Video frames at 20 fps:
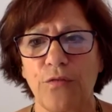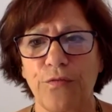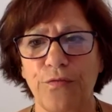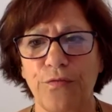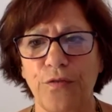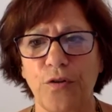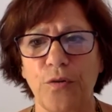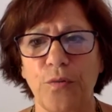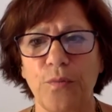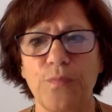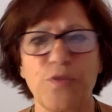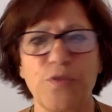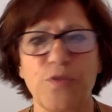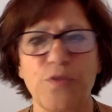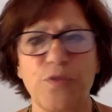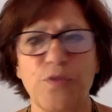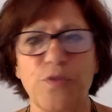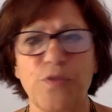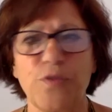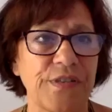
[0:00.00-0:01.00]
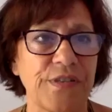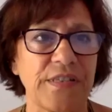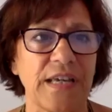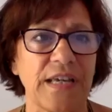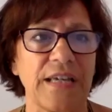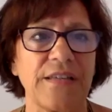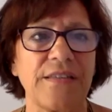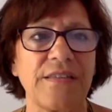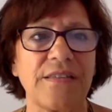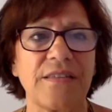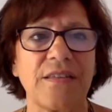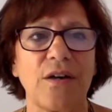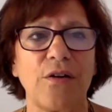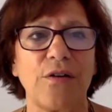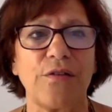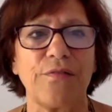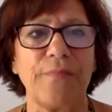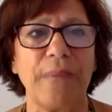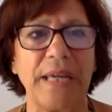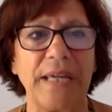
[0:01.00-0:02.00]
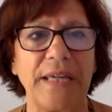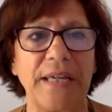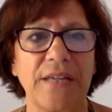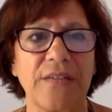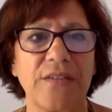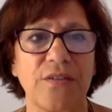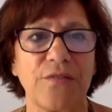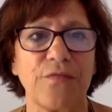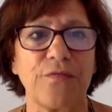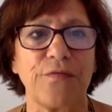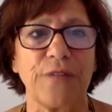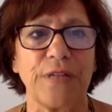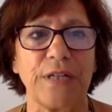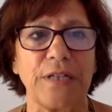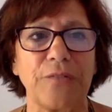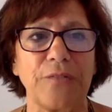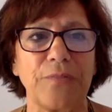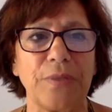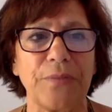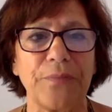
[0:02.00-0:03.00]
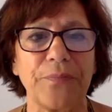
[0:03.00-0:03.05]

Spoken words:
from the process of making the film.